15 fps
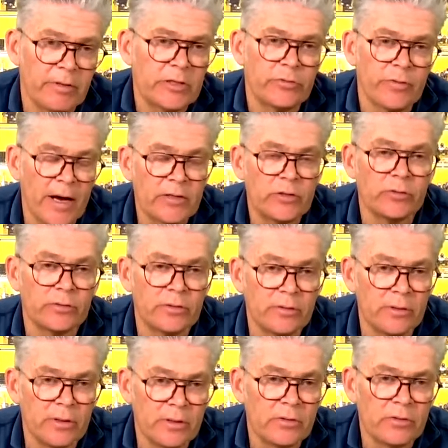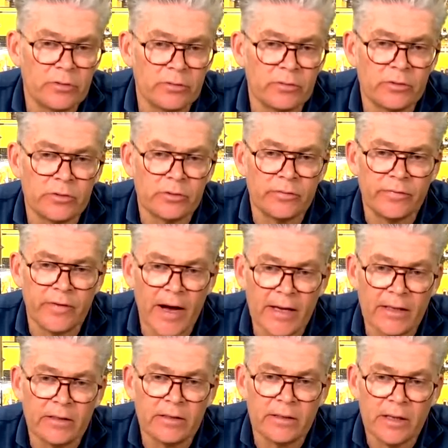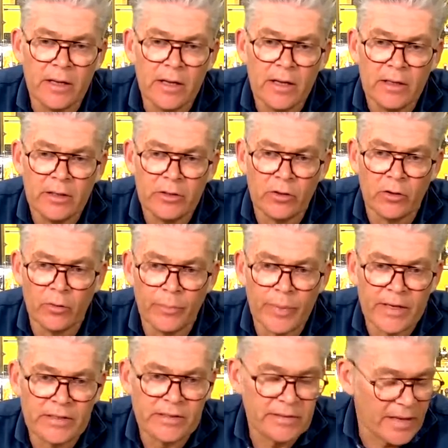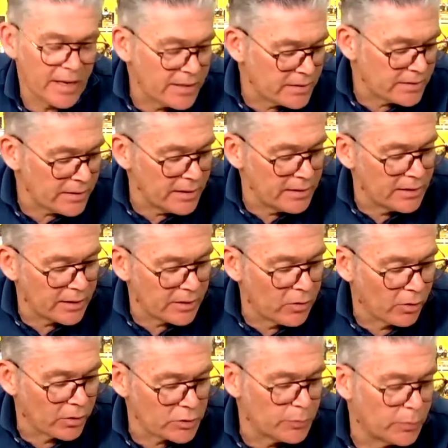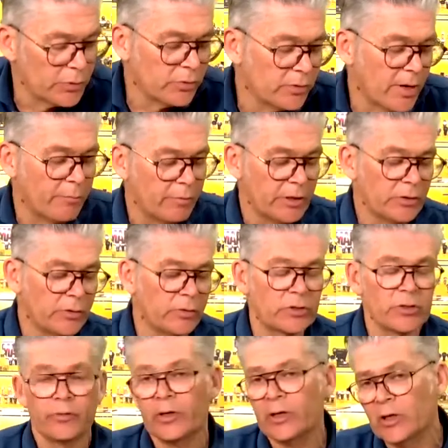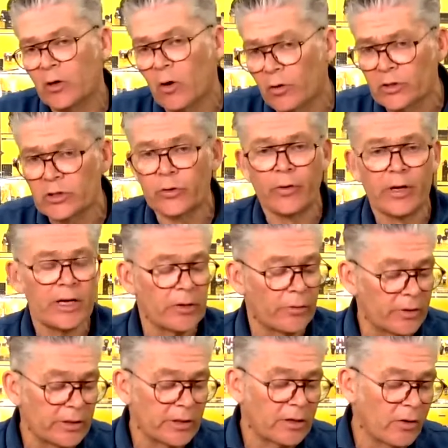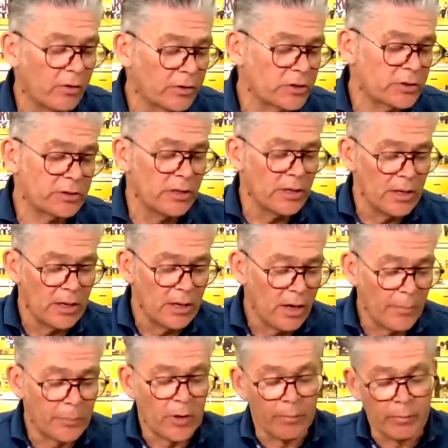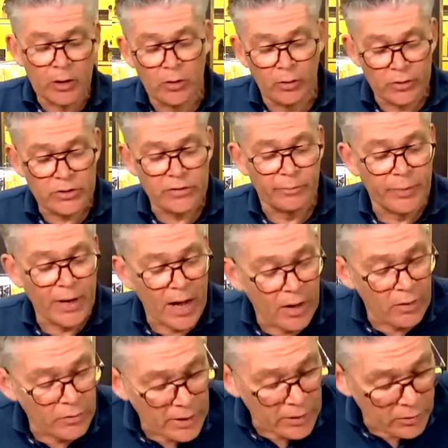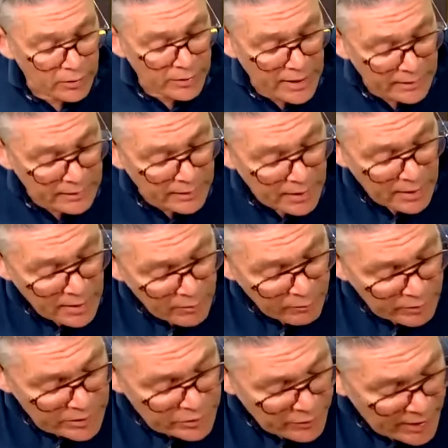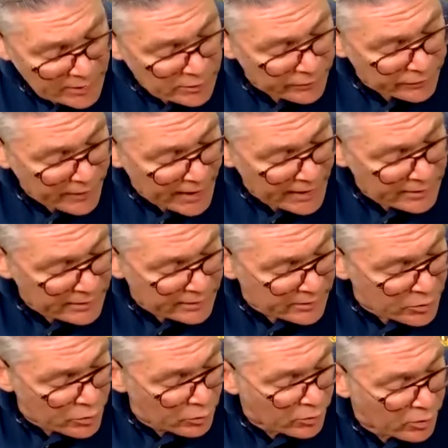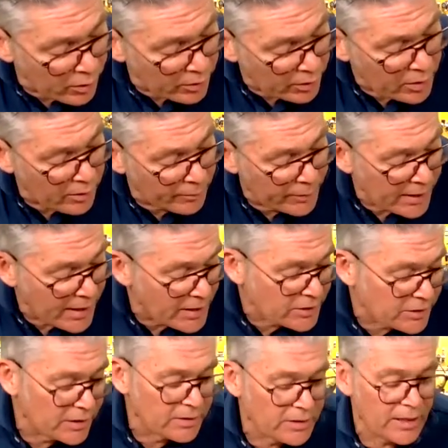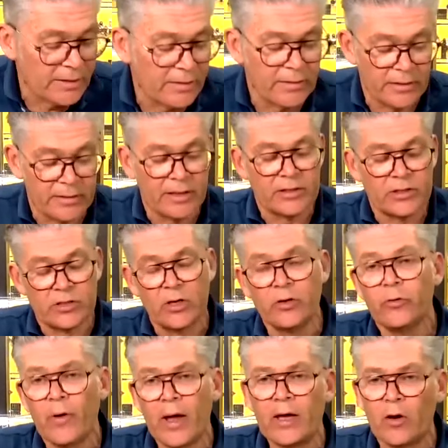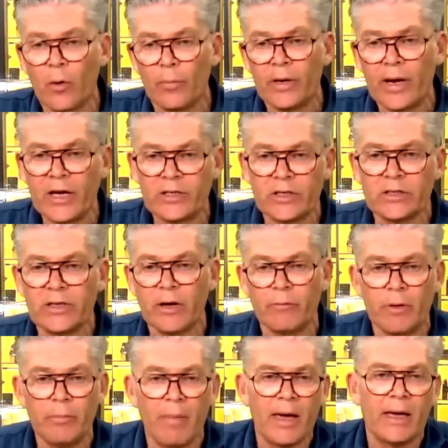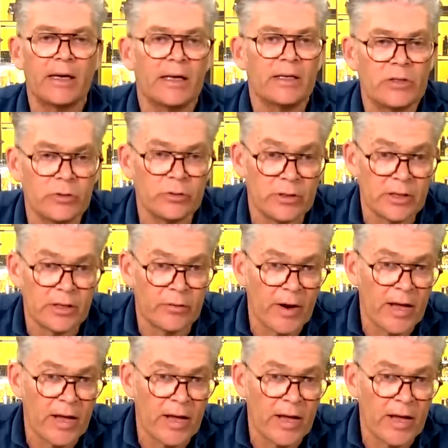try to find your best taste in the colors blue that we use, or in the colors green, or in the colors upcoming colors of brown and all that. We try to find new color combinations, and the sunray combinations that we make into the Grand